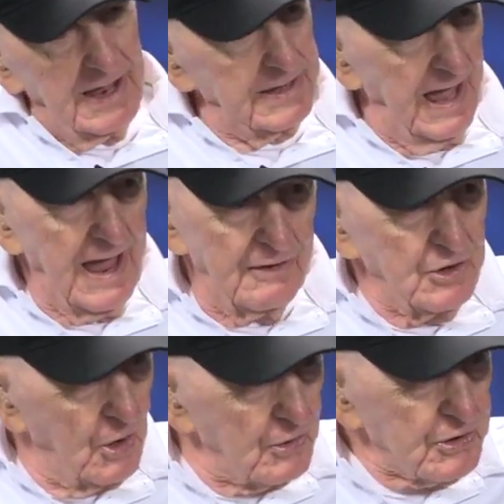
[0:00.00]
They had
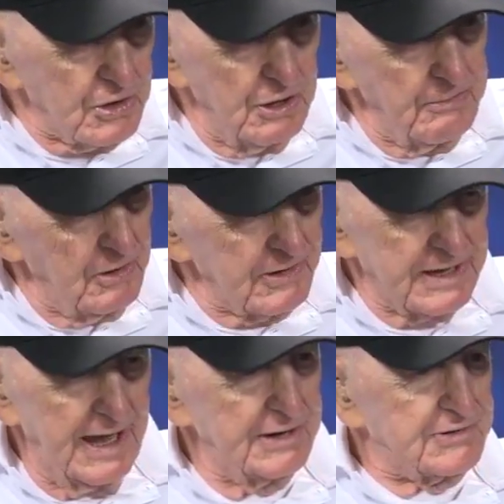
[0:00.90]
no
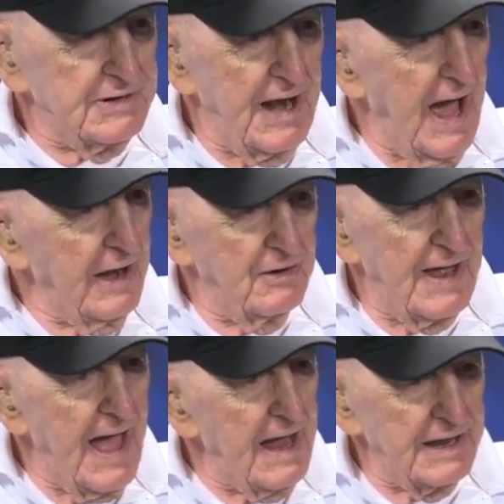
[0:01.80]
communication. I don't know
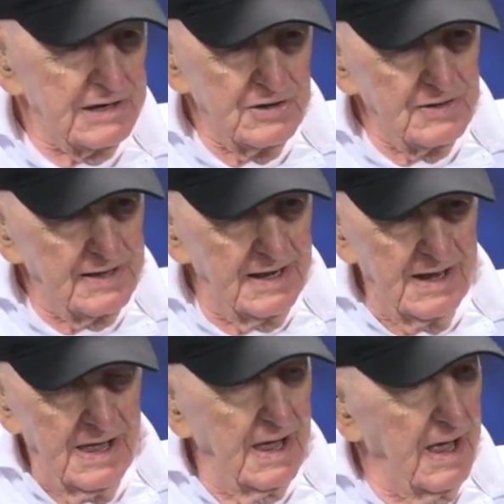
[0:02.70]
how they do it,
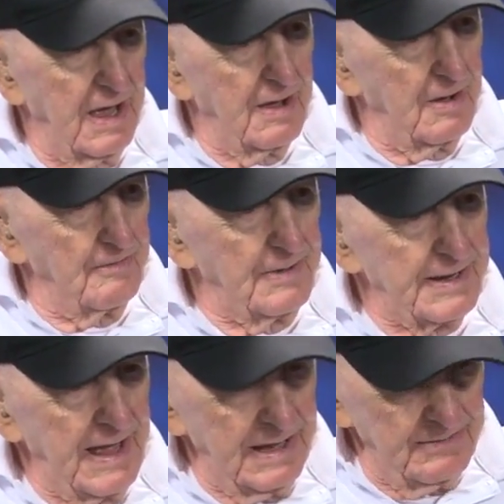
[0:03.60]
but
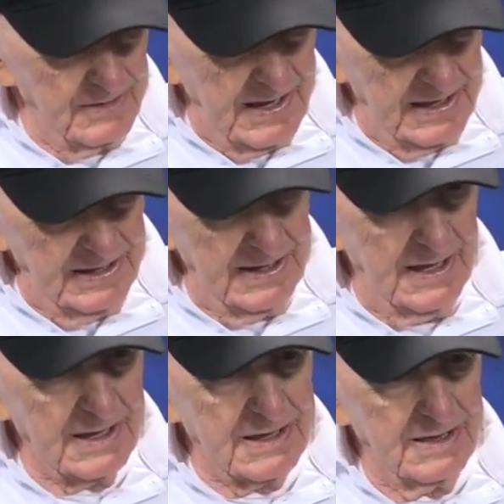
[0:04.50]
they
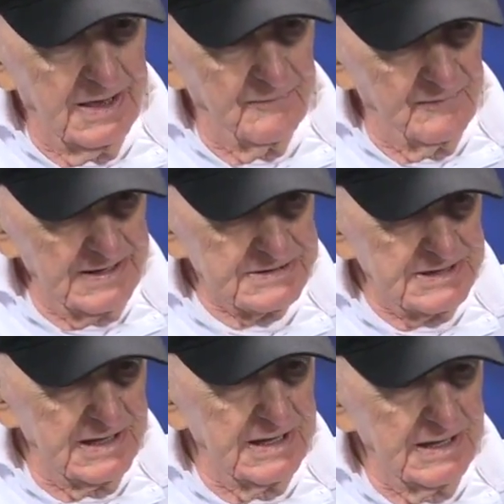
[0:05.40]

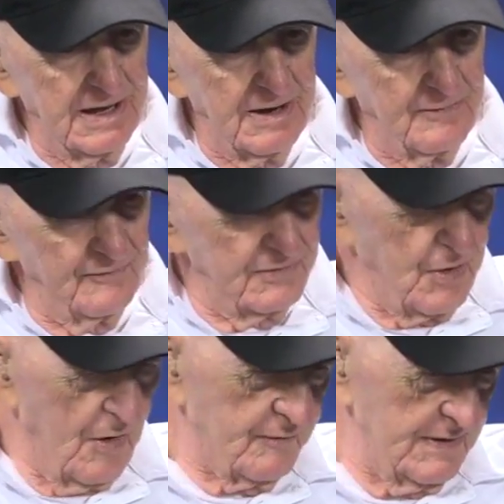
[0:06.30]
VC or
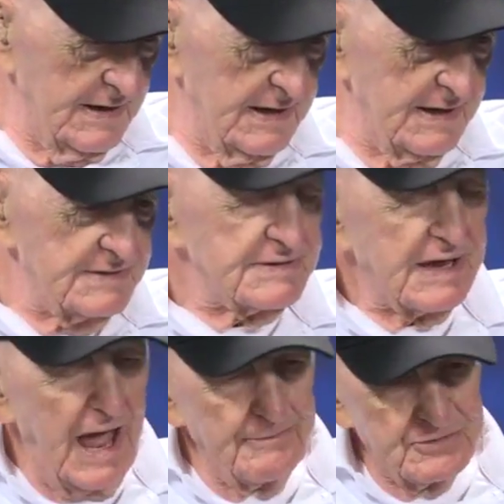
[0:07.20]
North Vietnamese
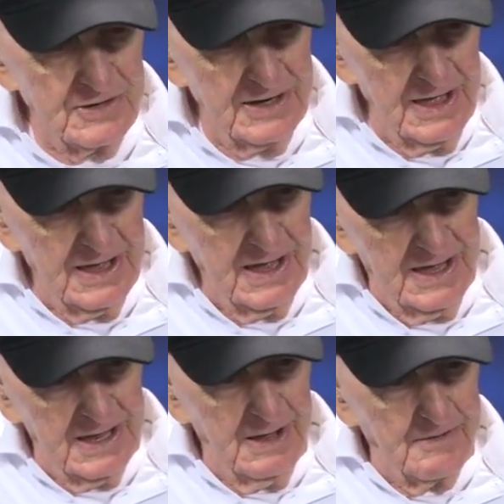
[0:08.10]
captured
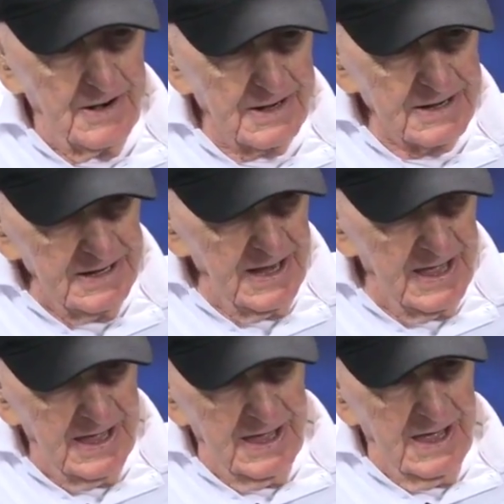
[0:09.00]
American,
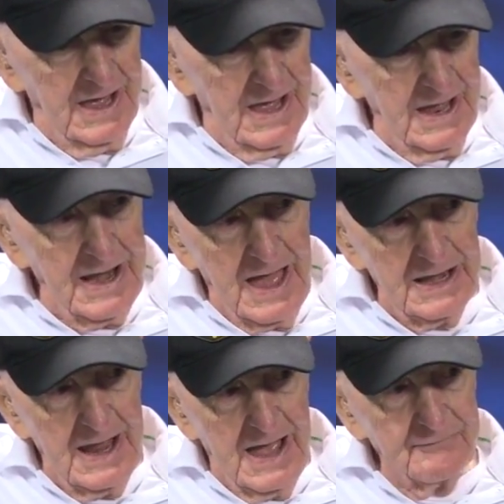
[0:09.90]
and
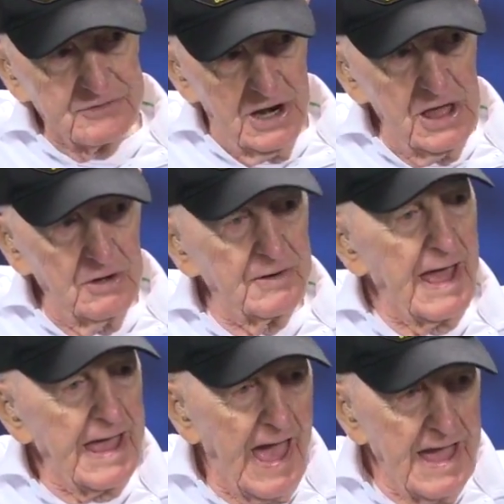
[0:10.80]
that afternoon
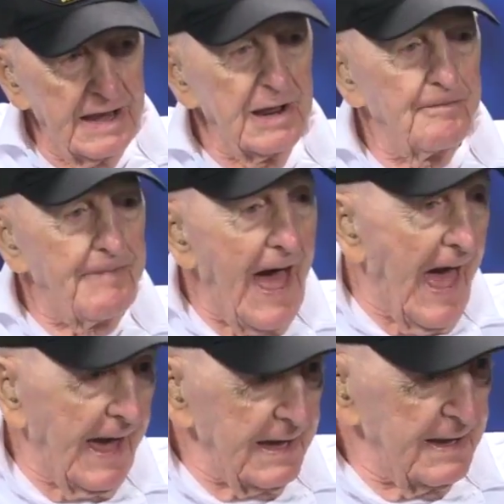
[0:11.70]
they had him
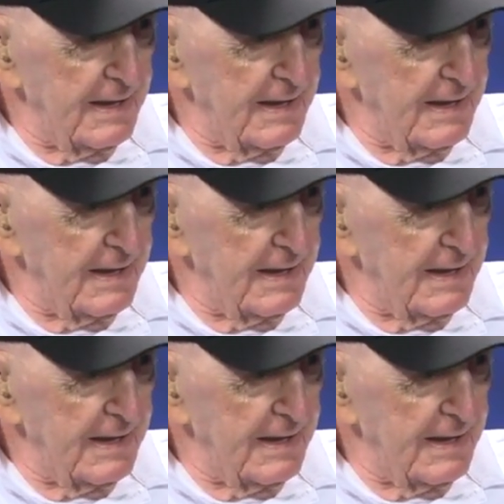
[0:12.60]
back.